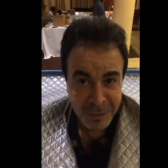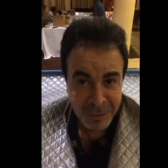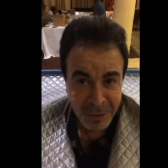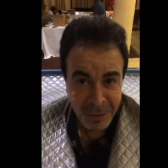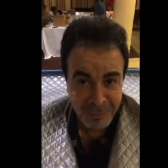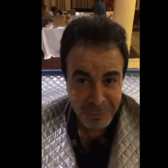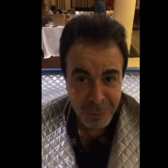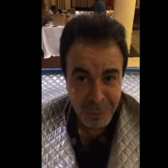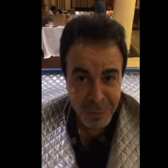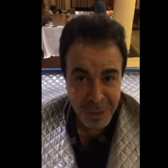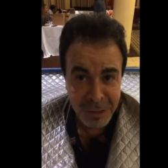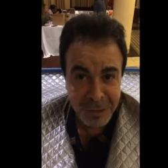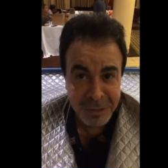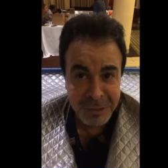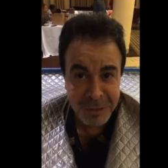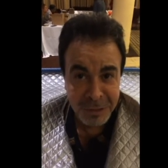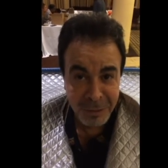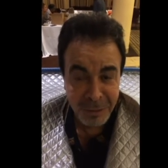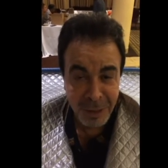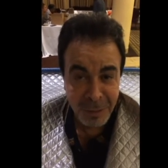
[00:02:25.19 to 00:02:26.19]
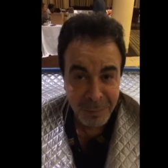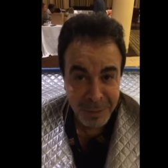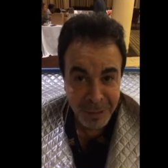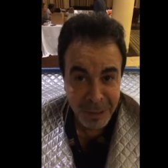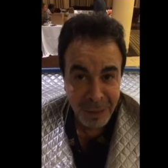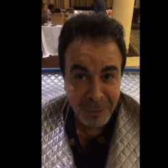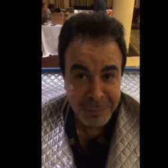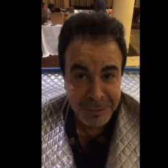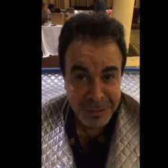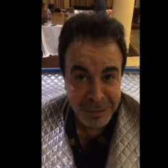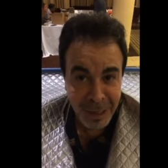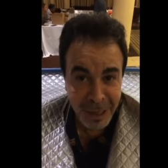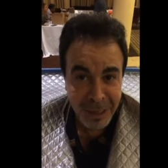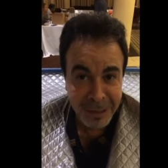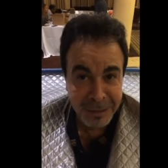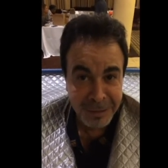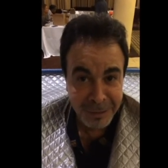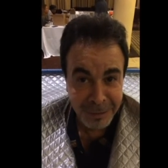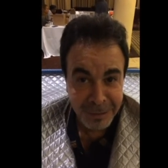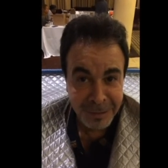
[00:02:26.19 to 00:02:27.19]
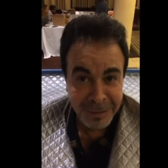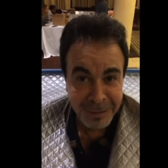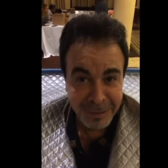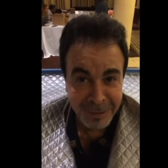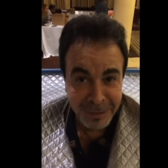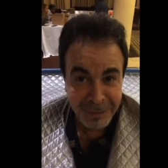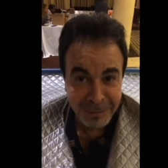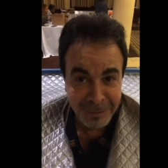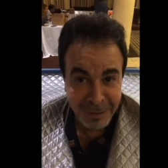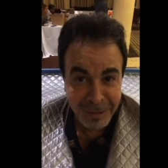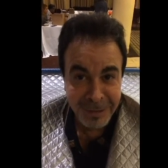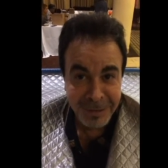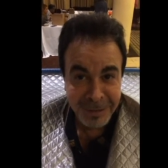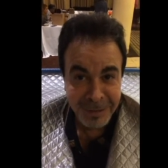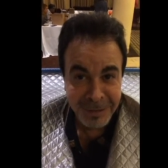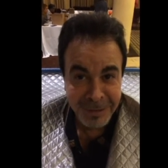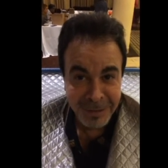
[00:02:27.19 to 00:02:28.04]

A few minutes ago. I mean, I was nodding. Yeah. All right.